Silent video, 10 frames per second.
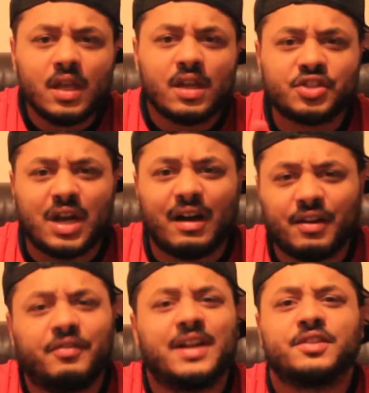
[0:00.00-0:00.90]
shout out
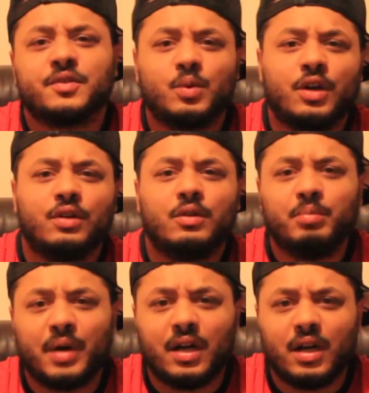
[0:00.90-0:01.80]
the fans as well.
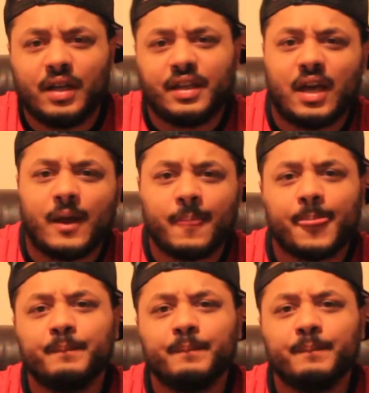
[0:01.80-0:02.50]
But yeah,